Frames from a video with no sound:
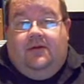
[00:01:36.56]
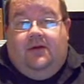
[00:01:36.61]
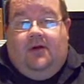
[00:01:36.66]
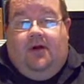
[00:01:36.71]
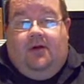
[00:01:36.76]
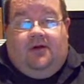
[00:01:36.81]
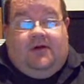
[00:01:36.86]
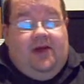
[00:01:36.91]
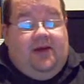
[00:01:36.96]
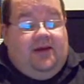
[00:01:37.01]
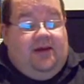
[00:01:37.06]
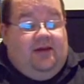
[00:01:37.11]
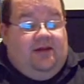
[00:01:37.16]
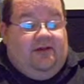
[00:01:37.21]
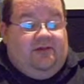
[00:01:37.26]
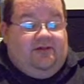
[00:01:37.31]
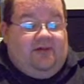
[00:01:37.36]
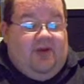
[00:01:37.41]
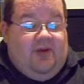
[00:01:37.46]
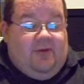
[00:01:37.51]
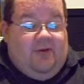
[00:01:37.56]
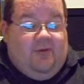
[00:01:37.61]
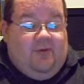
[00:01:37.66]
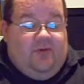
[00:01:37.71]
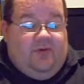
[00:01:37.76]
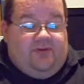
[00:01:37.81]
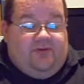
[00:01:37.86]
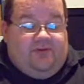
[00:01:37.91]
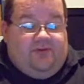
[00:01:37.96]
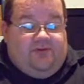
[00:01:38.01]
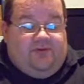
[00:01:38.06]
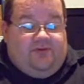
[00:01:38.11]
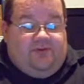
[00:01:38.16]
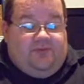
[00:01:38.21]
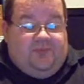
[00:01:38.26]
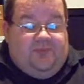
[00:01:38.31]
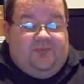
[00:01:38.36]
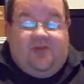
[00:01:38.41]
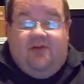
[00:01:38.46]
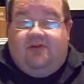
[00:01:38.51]
Okay, now let's talk about what
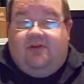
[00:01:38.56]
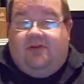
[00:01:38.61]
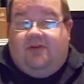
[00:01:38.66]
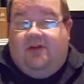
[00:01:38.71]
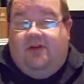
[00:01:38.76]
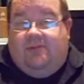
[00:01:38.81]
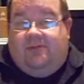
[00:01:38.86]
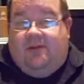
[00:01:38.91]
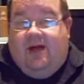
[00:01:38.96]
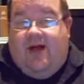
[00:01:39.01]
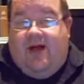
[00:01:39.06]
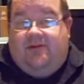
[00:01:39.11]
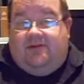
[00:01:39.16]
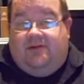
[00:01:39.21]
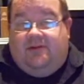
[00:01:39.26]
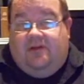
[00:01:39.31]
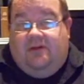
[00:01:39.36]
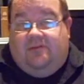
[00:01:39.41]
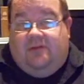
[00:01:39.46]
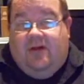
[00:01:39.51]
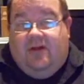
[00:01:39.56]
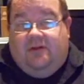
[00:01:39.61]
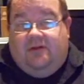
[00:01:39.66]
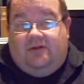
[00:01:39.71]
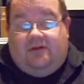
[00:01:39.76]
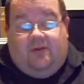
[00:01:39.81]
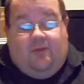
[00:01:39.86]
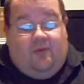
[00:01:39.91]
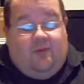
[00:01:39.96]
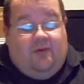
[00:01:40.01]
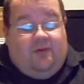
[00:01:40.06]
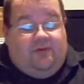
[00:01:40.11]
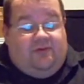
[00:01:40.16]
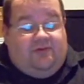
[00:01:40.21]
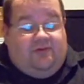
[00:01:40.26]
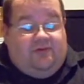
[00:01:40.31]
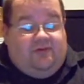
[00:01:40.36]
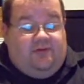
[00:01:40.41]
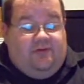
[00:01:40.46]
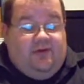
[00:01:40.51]
specifically applies to the appellate
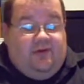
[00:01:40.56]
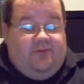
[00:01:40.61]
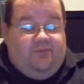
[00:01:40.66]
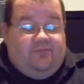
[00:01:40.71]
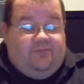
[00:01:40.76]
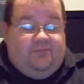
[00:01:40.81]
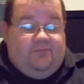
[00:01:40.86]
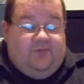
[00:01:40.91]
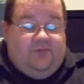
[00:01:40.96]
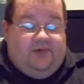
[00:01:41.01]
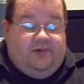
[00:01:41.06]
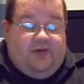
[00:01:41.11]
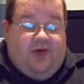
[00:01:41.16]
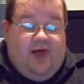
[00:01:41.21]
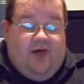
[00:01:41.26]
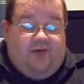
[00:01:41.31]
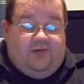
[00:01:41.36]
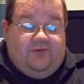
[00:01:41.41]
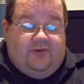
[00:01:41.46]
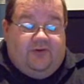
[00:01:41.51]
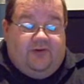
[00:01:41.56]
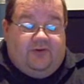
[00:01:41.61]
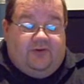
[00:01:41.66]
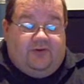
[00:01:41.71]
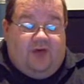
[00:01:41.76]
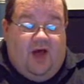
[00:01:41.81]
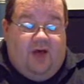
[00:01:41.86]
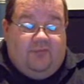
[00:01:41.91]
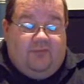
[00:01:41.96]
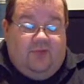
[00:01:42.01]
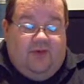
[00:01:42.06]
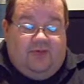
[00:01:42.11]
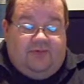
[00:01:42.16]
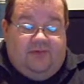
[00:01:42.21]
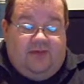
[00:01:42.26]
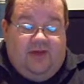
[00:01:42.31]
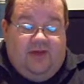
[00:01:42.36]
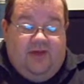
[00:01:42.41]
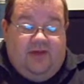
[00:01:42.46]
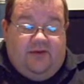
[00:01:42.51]
courts. We get Alford against Commonwealth
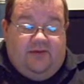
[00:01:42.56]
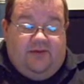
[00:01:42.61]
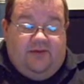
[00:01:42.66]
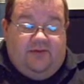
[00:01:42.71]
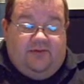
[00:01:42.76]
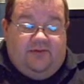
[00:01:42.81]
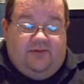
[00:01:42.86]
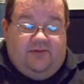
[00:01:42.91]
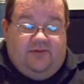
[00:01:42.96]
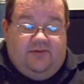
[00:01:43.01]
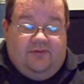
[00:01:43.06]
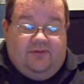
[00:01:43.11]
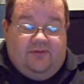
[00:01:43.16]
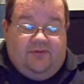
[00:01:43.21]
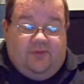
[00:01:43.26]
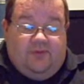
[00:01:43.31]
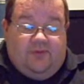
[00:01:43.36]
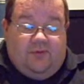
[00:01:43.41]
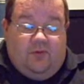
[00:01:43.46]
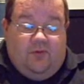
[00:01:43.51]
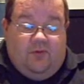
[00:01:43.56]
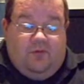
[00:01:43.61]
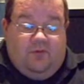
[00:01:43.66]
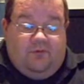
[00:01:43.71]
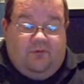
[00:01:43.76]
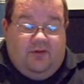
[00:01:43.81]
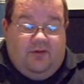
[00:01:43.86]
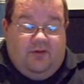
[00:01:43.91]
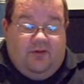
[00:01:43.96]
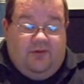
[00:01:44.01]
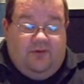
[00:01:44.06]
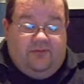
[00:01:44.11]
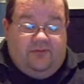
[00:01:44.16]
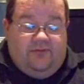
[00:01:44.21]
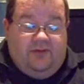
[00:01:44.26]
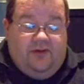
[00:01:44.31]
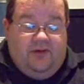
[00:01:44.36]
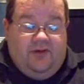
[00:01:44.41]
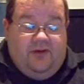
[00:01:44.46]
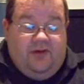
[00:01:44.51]
again. This is from the Court of
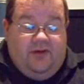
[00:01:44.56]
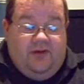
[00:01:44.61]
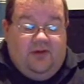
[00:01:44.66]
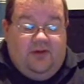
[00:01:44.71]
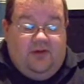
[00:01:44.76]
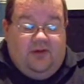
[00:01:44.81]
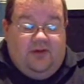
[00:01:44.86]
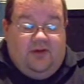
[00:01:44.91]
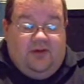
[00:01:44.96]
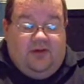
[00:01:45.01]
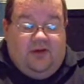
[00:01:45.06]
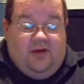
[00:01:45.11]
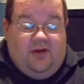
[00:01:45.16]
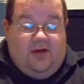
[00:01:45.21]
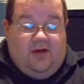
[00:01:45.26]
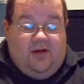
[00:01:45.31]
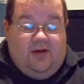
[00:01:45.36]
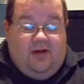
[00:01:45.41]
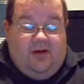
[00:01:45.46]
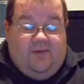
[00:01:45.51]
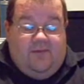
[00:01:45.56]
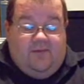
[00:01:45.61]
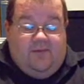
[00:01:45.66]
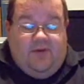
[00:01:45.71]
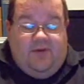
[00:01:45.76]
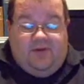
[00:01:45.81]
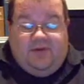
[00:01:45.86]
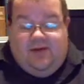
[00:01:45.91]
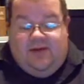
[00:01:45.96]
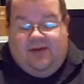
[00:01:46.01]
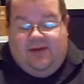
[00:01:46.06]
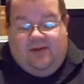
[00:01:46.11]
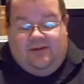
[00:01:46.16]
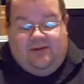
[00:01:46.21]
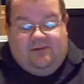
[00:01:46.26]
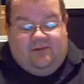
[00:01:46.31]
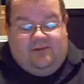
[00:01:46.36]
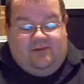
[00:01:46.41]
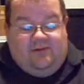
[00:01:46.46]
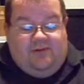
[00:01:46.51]
Appeals. Again,
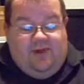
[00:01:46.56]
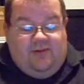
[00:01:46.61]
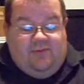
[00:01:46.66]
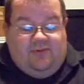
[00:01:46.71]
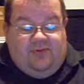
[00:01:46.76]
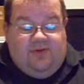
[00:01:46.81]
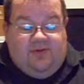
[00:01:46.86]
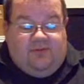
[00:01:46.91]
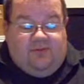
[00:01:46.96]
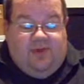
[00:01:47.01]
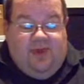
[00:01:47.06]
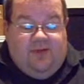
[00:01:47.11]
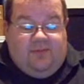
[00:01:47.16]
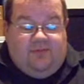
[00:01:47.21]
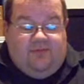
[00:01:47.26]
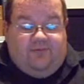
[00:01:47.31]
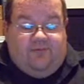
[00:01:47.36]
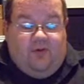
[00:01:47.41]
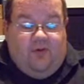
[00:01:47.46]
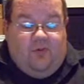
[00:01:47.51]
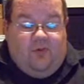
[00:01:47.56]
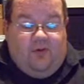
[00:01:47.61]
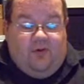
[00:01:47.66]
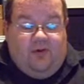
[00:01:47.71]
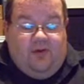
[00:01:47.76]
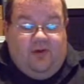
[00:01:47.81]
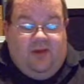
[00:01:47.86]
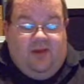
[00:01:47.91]
it's the same thing we had before.